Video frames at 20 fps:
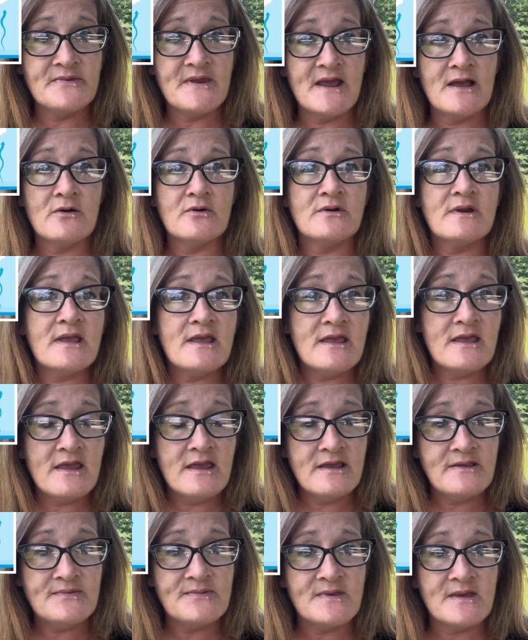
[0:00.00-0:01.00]
down,
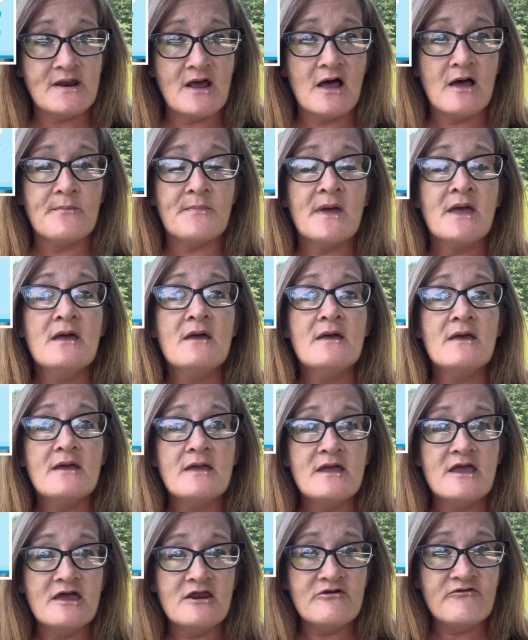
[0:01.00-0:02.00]
heats it up,
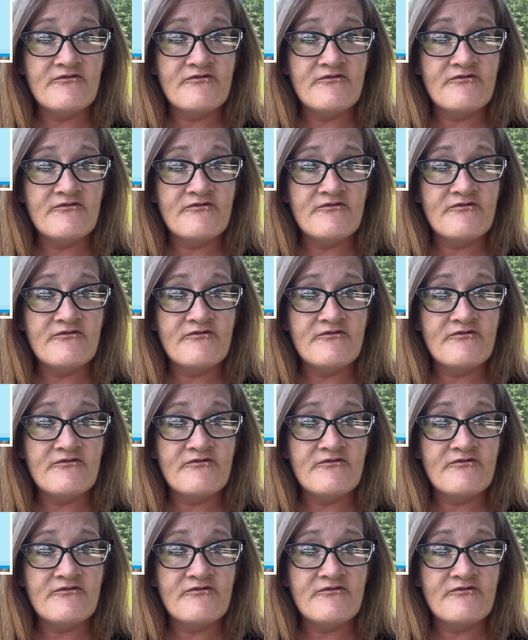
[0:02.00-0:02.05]
it